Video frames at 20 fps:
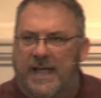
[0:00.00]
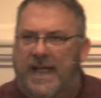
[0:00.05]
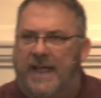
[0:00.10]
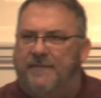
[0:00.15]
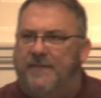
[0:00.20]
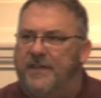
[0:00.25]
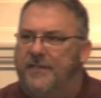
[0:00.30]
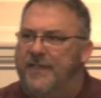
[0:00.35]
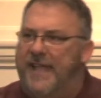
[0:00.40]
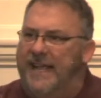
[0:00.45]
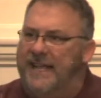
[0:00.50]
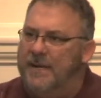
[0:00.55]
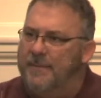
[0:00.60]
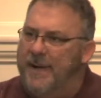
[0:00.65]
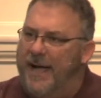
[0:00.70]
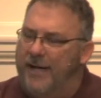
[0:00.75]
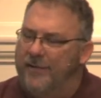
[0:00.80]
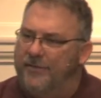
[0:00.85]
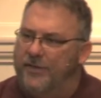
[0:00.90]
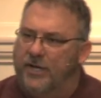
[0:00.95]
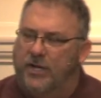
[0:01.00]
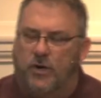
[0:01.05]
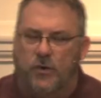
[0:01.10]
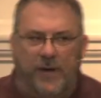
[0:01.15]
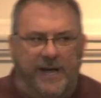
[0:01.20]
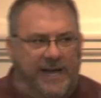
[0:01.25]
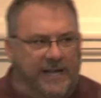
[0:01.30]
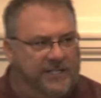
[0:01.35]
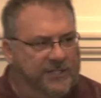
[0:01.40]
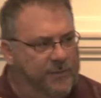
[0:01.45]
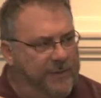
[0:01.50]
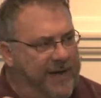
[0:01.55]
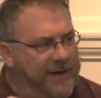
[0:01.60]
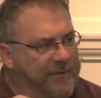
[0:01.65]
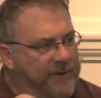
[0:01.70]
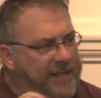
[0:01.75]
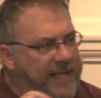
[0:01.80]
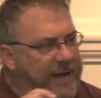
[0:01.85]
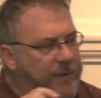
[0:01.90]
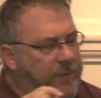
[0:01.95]
If you think about the Greeks,
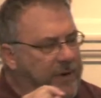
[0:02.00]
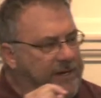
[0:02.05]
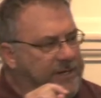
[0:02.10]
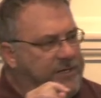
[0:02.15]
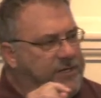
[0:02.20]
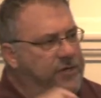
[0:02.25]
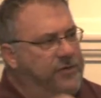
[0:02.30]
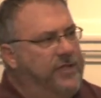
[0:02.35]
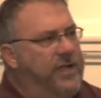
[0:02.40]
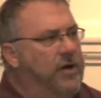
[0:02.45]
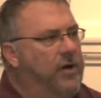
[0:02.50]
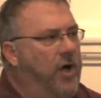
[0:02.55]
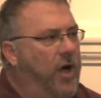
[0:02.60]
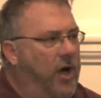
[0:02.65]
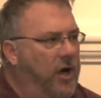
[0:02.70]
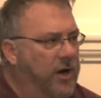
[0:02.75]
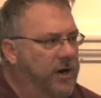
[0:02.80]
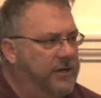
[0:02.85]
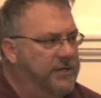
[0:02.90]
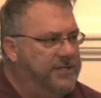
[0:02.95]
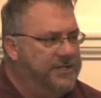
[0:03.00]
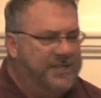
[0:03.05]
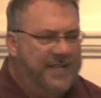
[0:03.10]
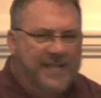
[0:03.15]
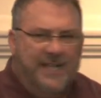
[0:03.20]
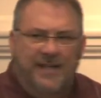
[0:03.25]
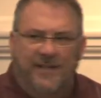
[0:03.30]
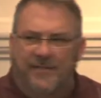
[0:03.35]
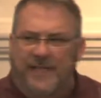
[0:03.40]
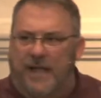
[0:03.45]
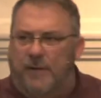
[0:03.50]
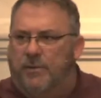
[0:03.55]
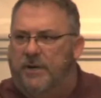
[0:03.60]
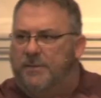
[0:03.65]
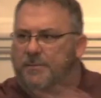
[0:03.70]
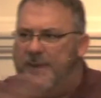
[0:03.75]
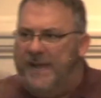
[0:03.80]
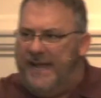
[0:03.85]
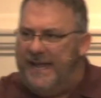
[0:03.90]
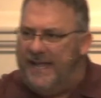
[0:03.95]
whenever they would do their arts, they
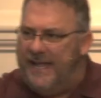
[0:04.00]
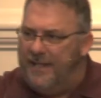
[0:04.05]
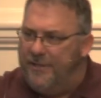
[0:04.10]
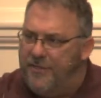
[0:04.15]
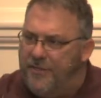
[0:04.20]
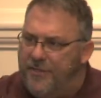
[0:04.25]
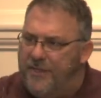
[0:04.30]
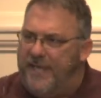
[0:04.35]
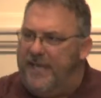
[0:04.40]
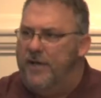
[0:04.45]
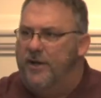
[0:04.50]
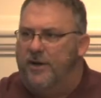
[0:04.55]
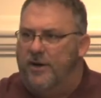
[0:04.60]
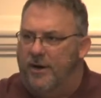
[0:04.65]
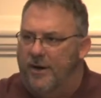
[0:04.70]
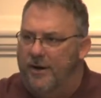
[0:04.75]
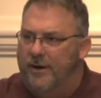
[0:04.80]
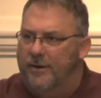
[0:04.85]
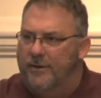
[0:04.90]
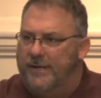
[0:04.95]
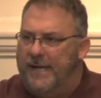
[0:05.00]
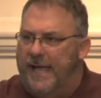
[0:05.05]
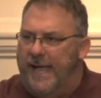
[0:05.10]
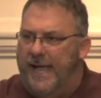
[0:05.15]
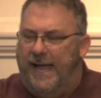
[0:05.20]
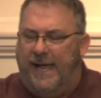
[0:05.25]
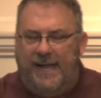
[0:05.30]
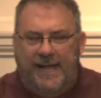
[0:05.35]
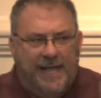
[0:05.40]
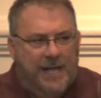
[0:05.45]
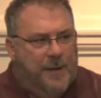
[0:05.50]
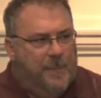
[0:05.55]
would be in theater, okay?